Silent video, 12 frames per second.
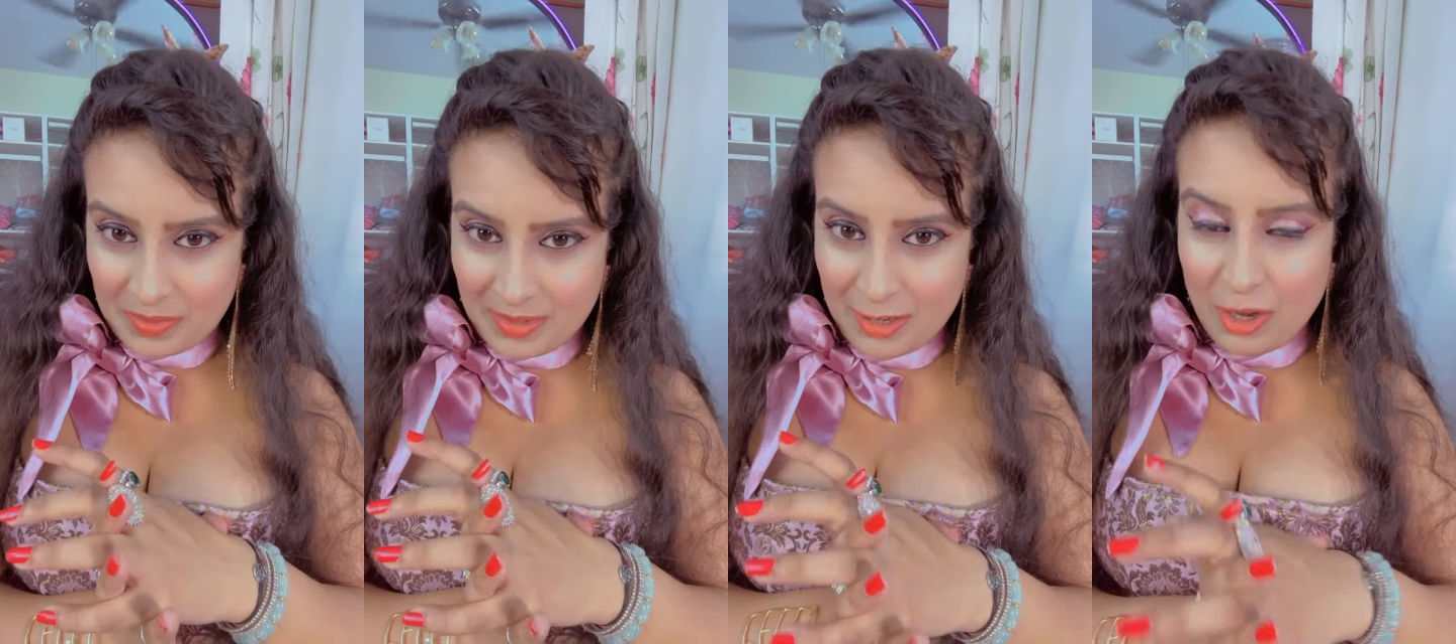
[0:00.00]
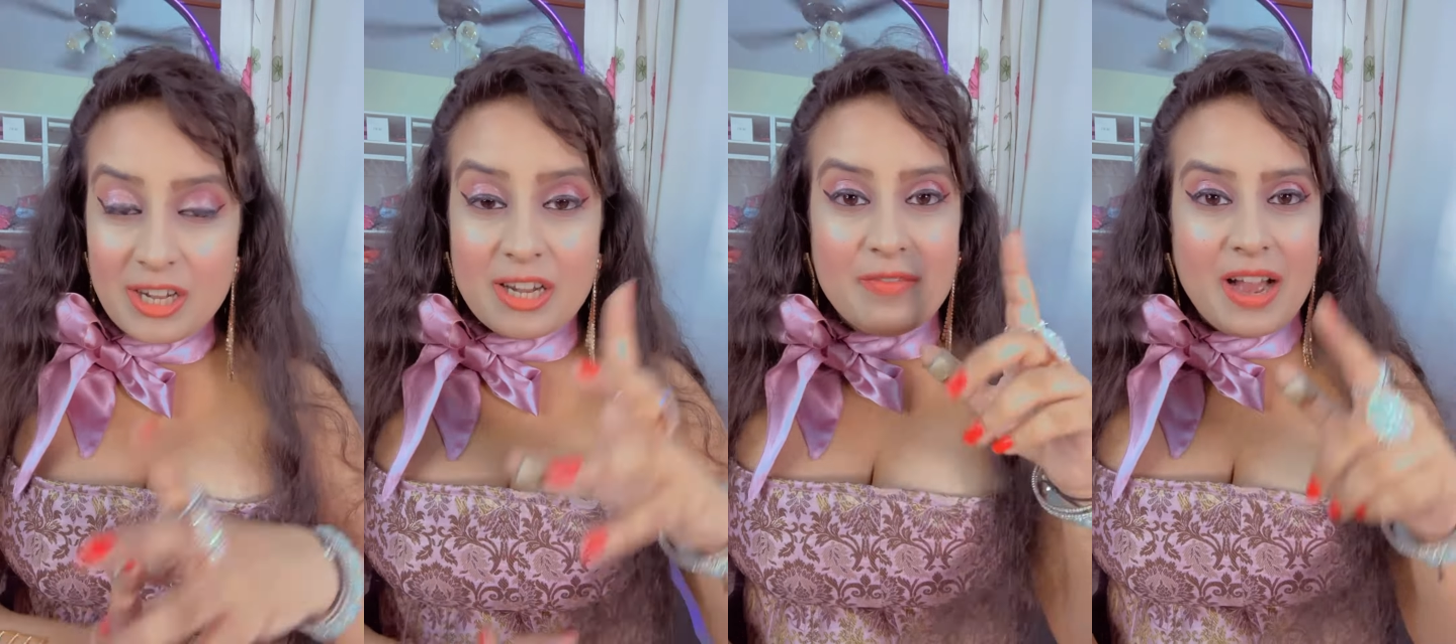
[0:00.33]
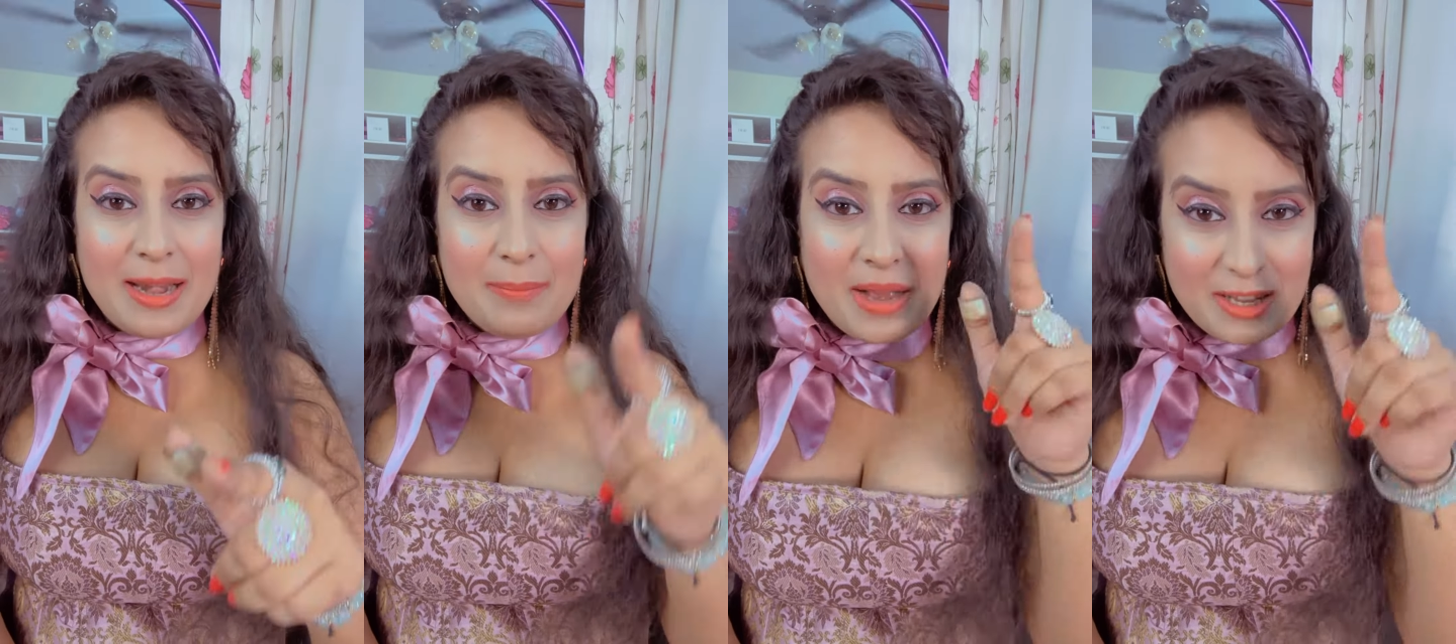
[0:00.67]
Your
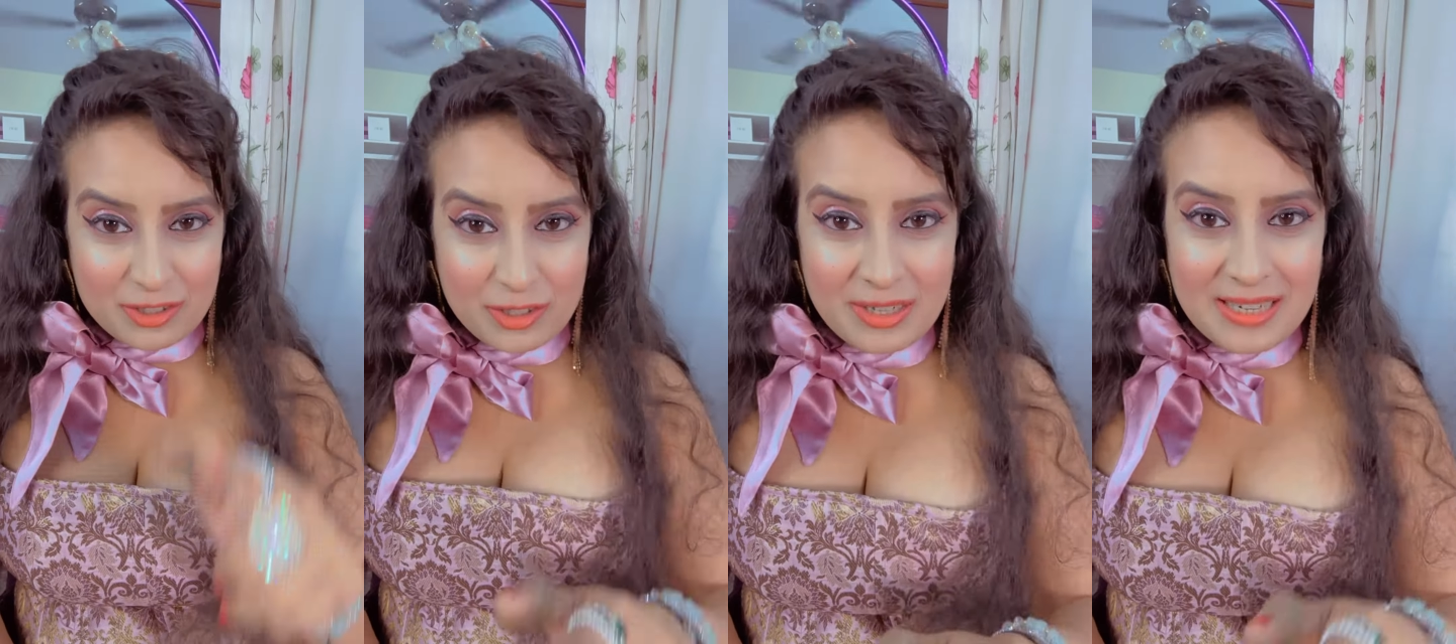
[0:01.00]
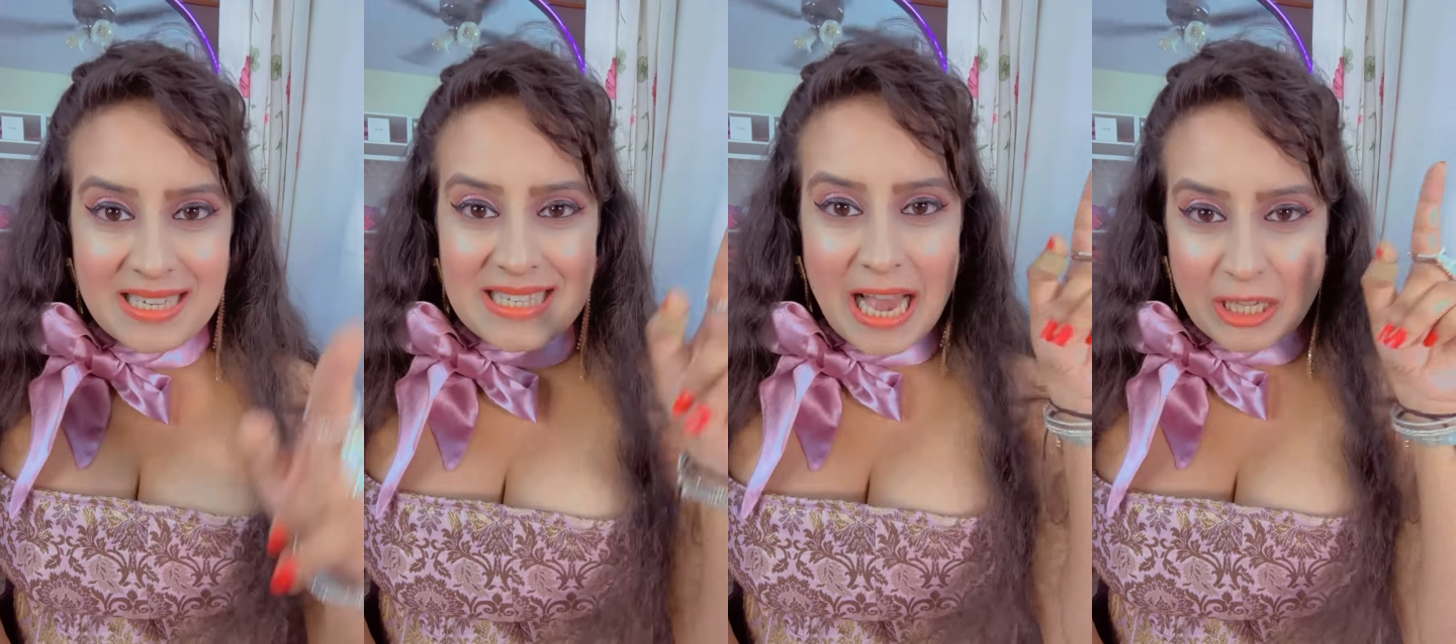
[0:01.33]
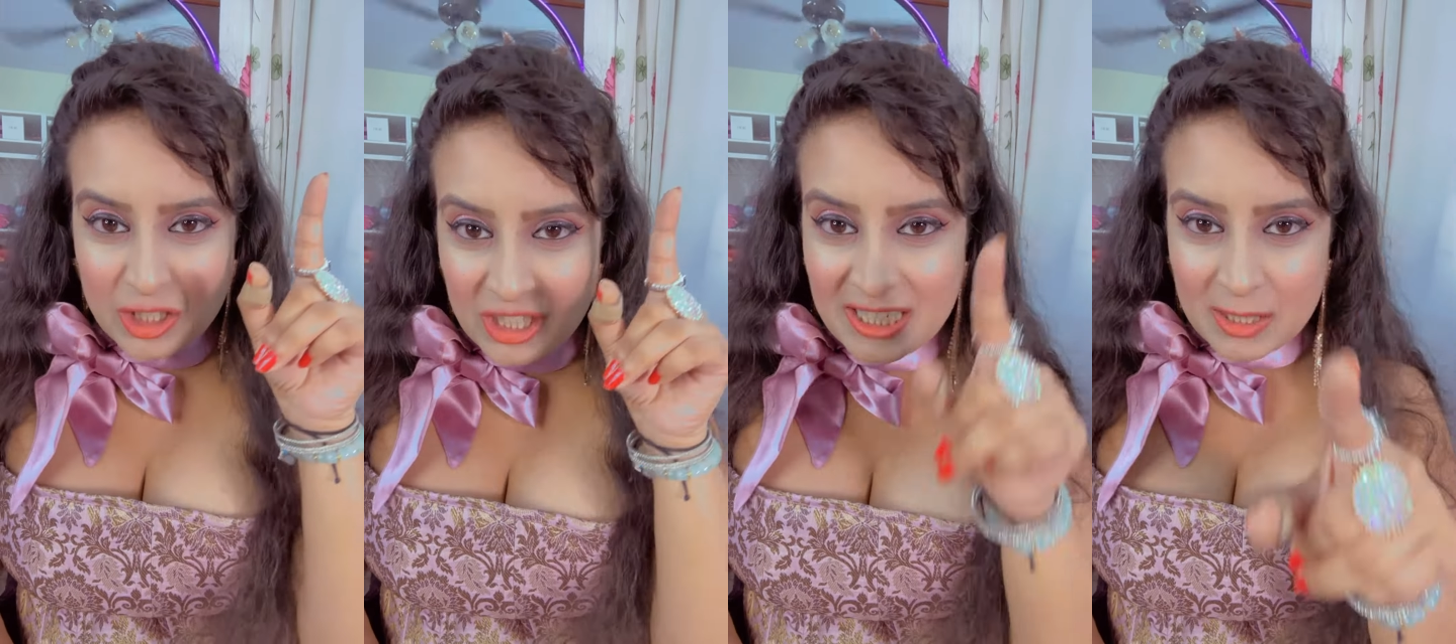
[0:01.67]
divine masculine is
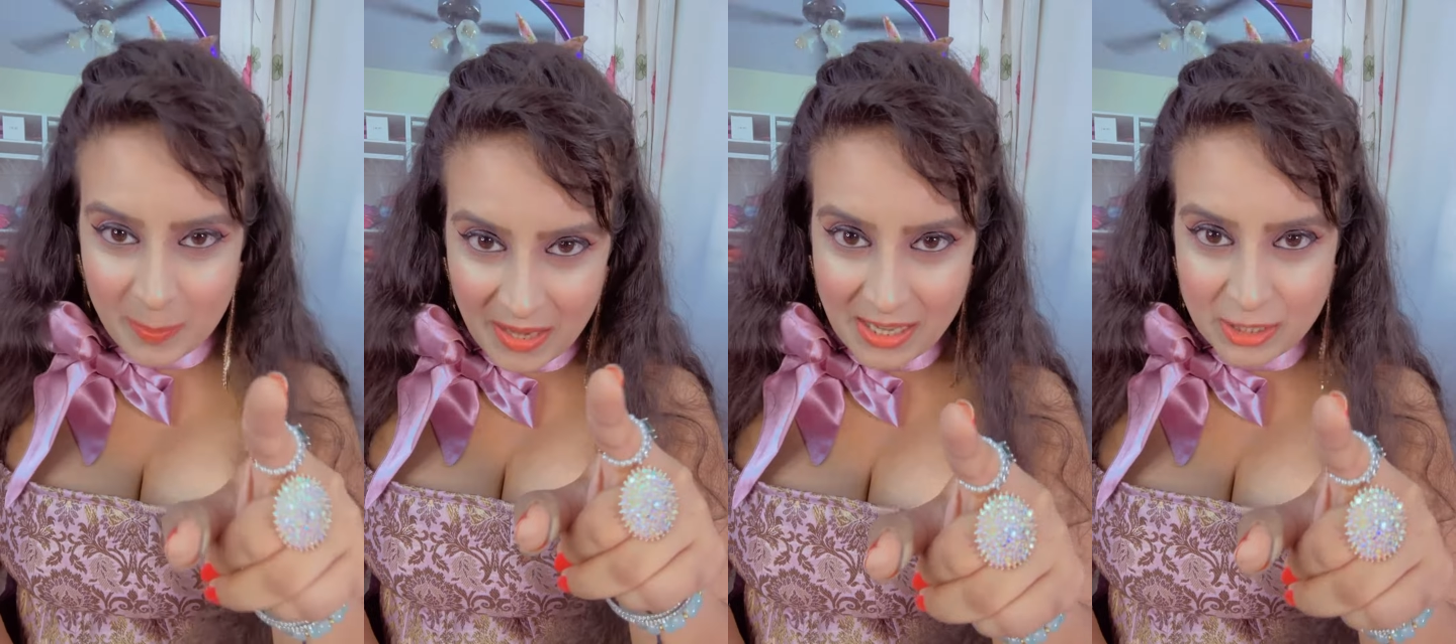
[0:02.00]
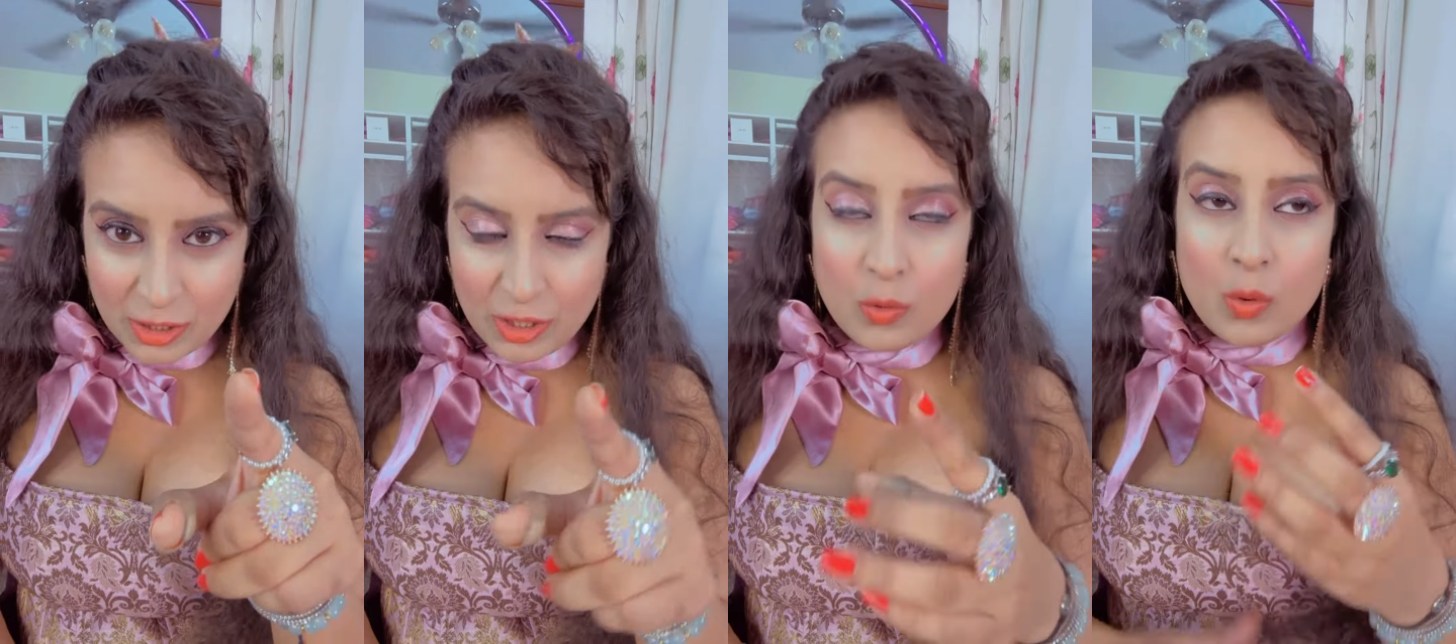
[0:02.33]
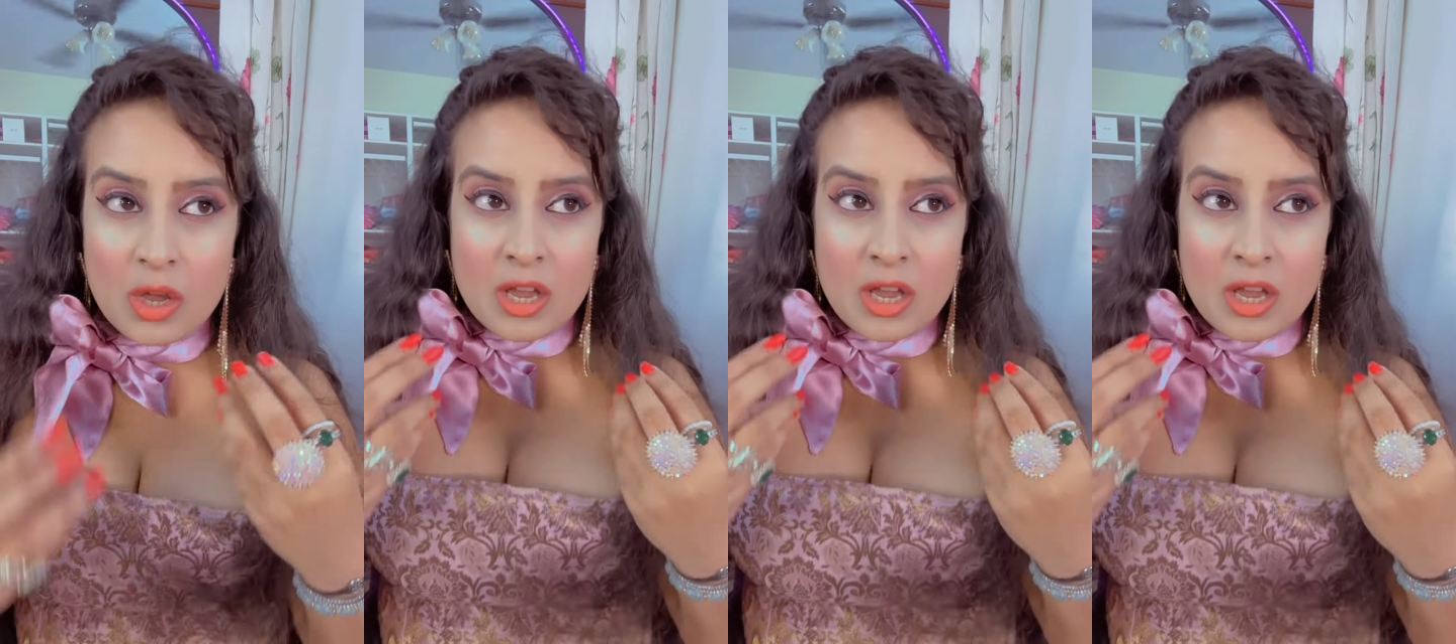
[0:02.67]
actually speaking to you.